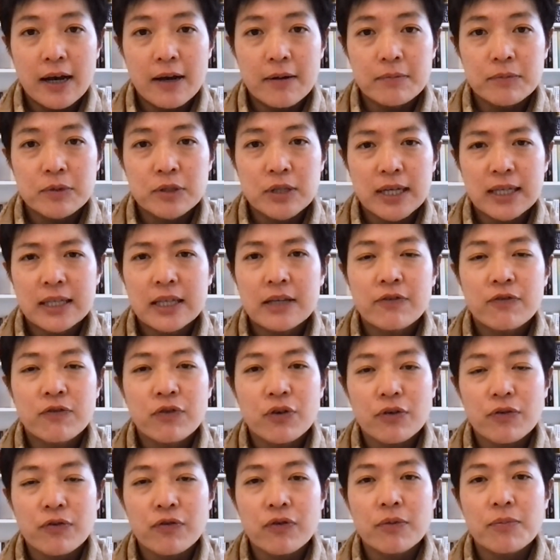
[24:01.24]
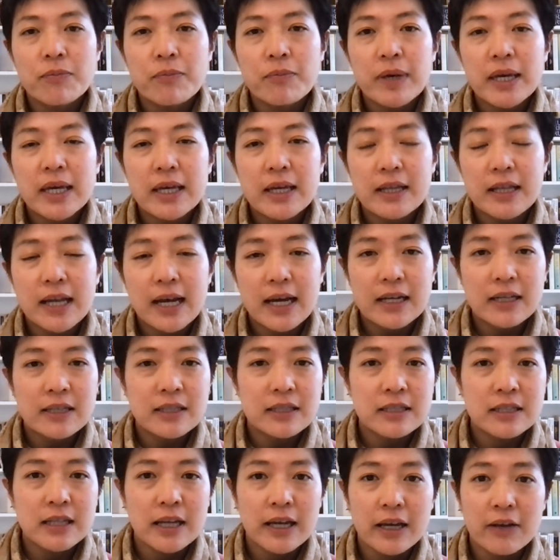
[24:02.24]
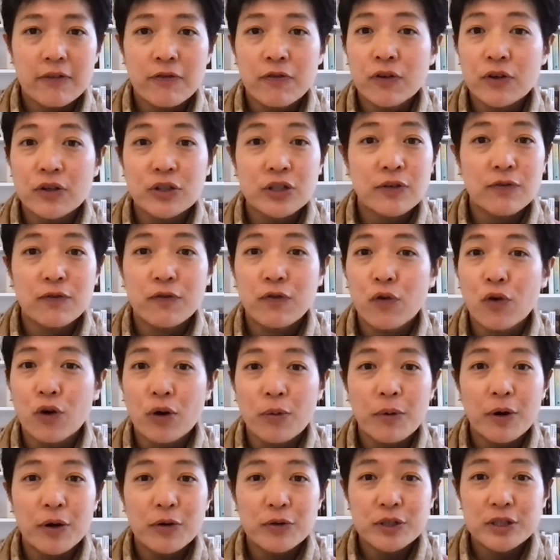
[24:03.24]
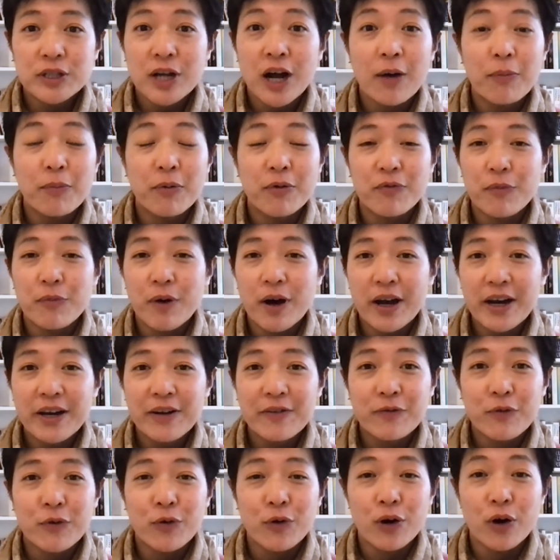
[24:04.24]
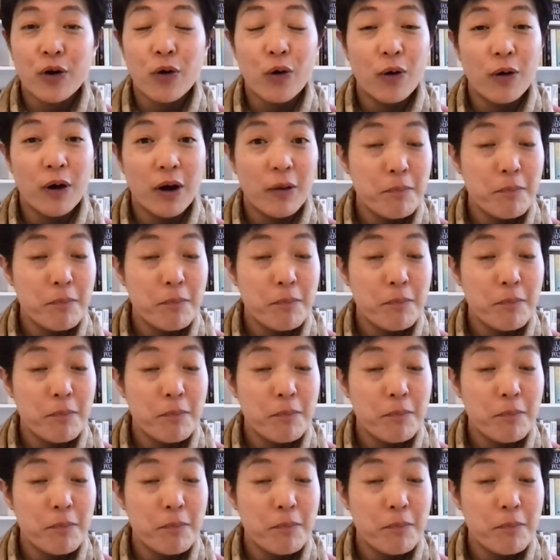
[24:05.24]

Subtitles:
So I think for me, that is like first and foremost top of mind for